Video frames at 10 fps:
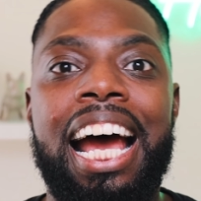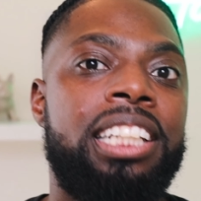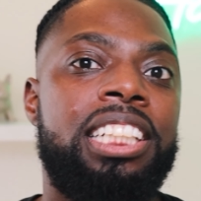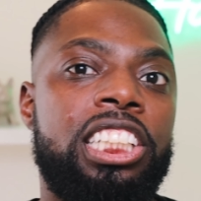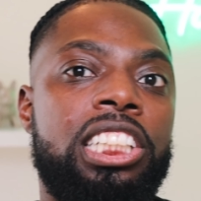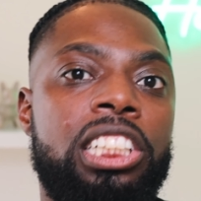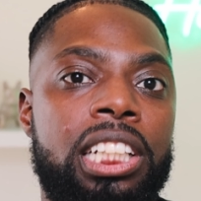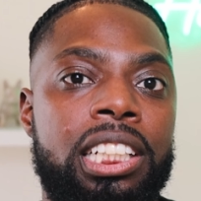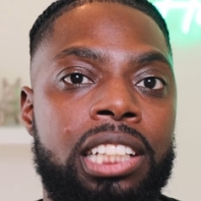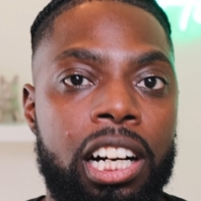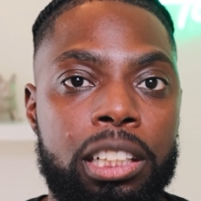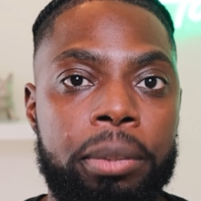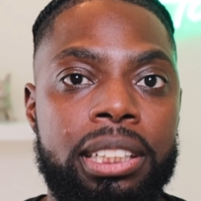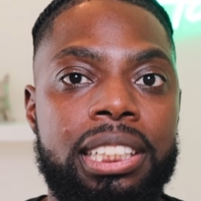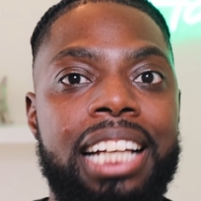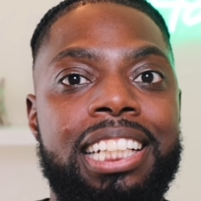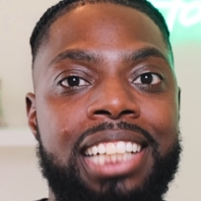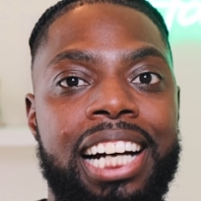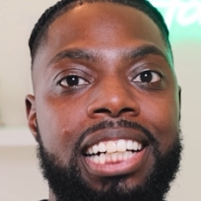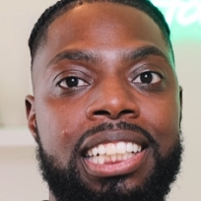In addition to the documents and the
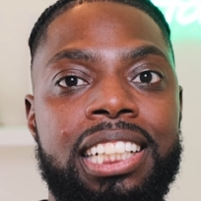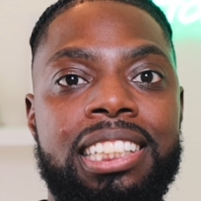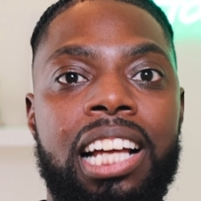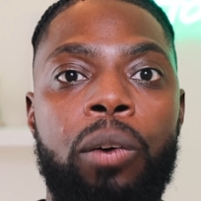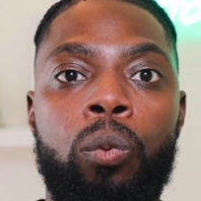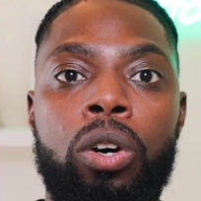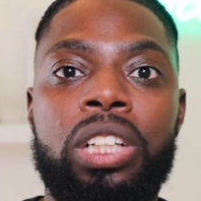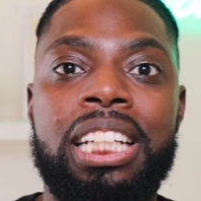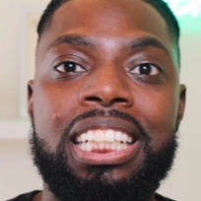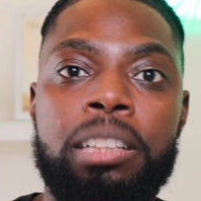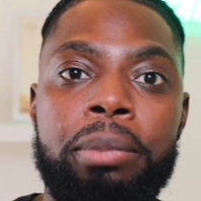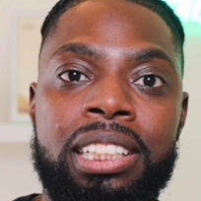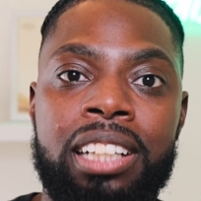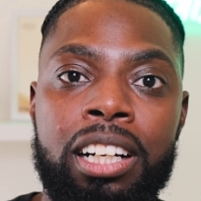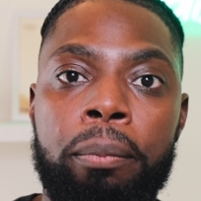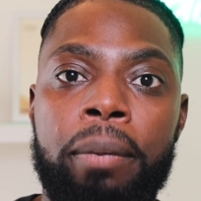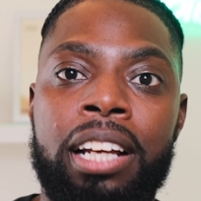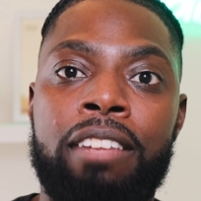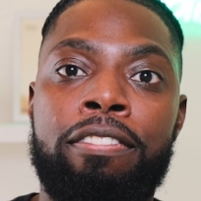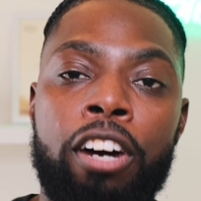title test that will need to be done
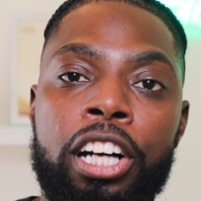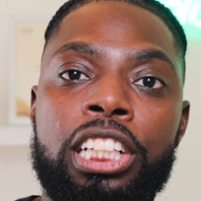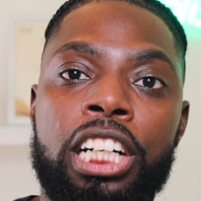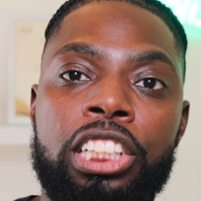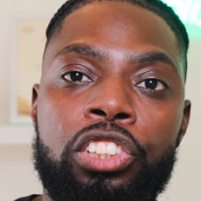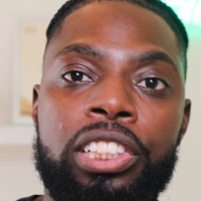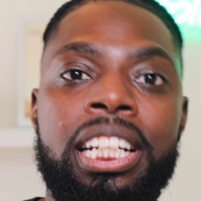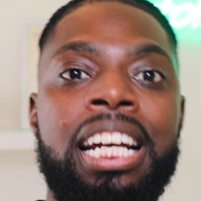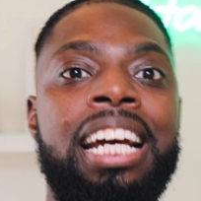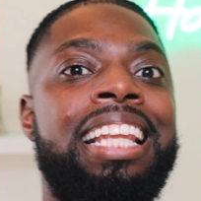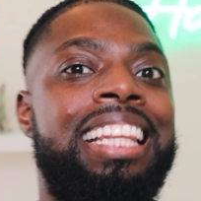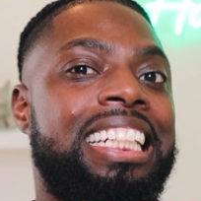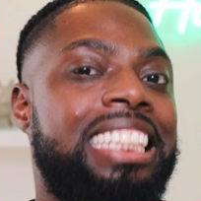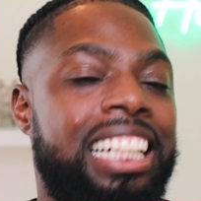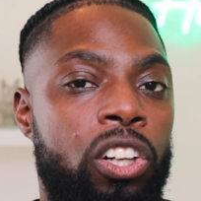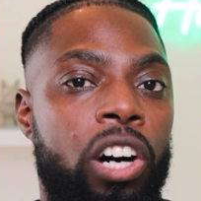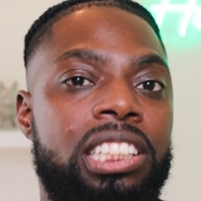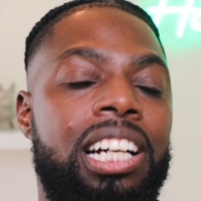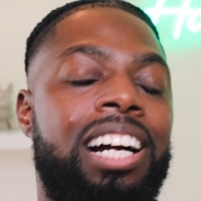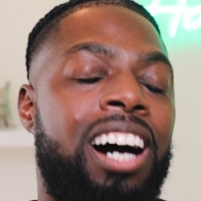in a foreign country, this can
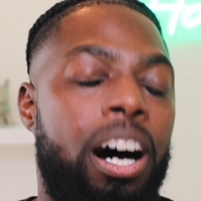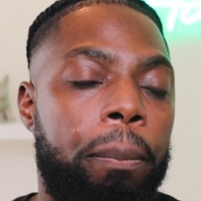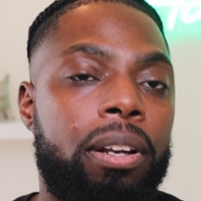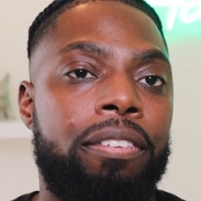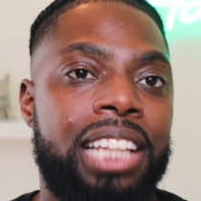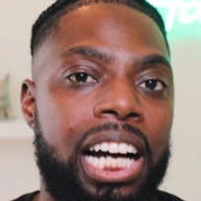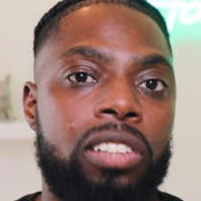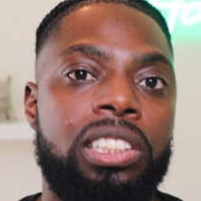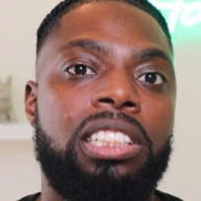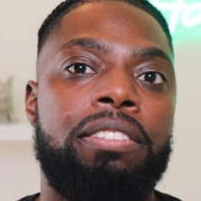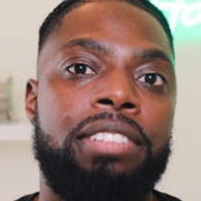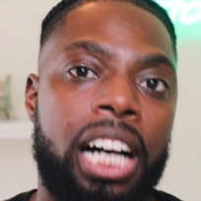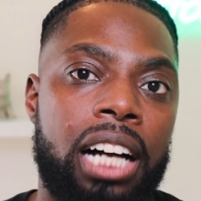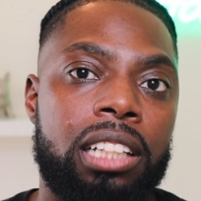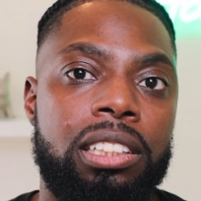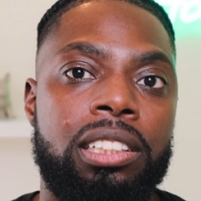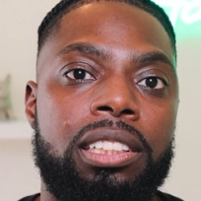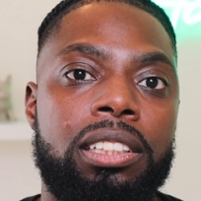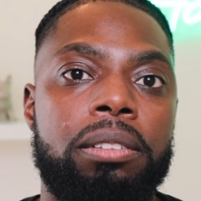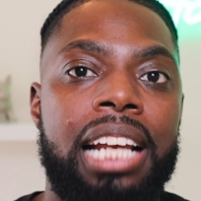cost a couple of thousands of
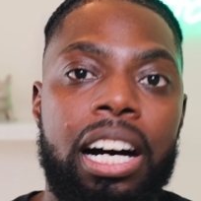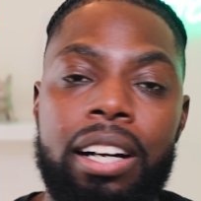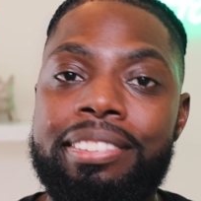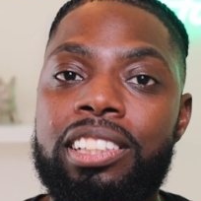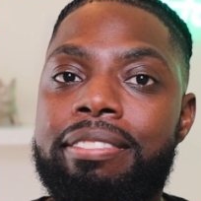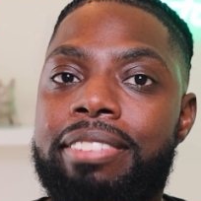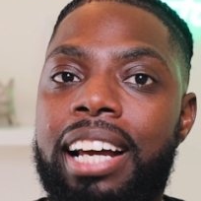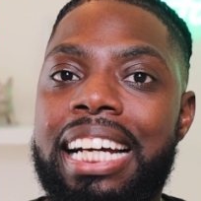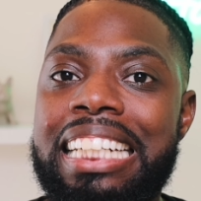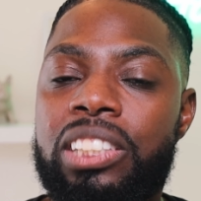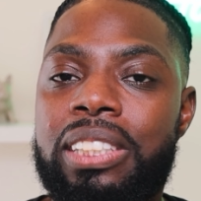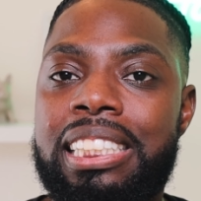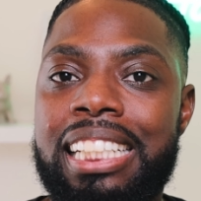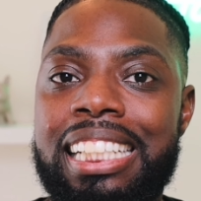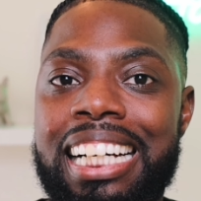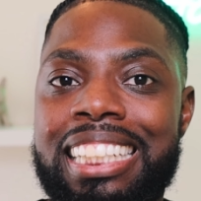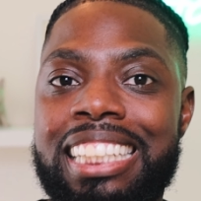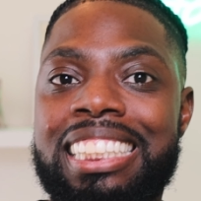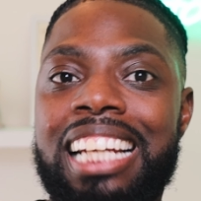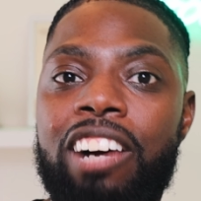dollars. Now, if you can fly into a city that
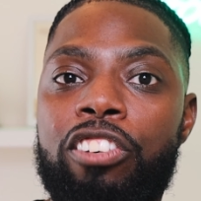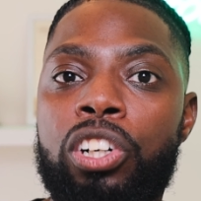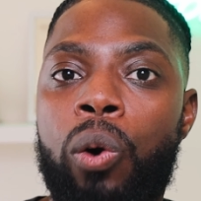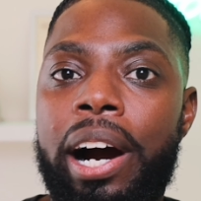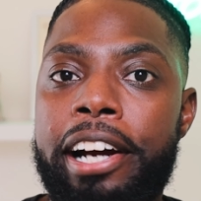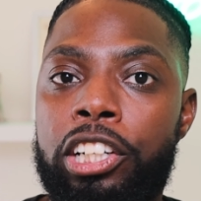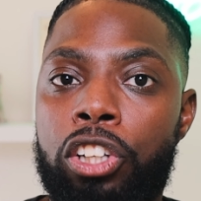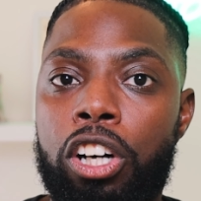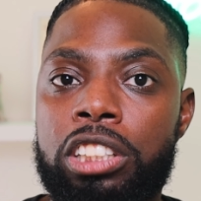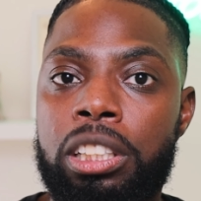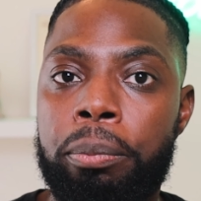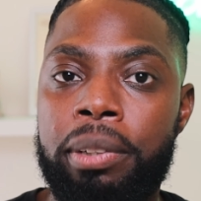does not require a dog to